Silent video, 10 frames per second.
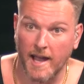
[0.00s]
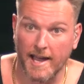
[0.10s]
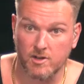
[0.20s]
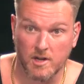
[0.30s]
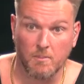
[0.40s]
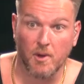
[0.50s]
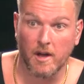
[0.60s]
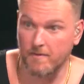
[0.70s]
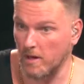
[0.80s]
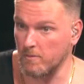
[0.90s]
Actually, in a
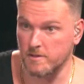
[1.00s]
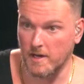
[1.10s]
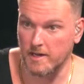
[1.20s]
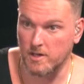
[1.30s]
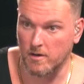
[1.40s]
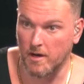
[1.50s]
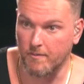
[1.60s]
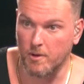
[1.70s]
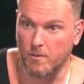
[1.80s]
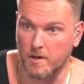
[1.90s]
playoff game, we said, hey, Jared Goff,
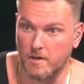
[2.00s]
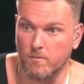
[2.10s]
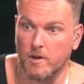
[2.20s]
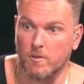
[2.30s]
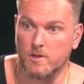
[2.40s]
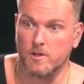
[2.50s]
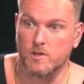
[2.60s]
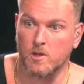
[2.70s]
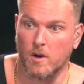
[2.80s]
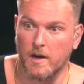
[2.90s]
we don't want you to
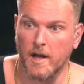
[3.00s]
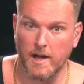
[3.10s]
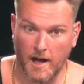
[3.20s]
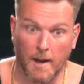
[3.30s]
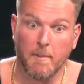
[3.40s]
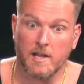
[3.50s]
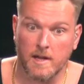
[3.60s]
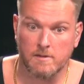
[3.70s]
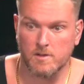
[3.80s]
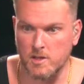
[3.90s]
start. Mm-hmm. I made
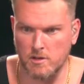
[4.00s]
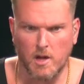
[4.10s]
that decision.